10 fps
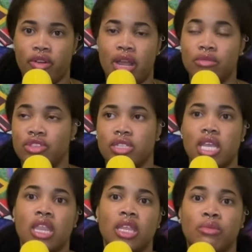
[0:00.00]
I was just
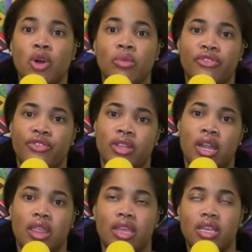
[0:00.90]
in the moment for a lot
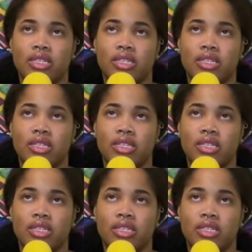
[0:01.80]
of things.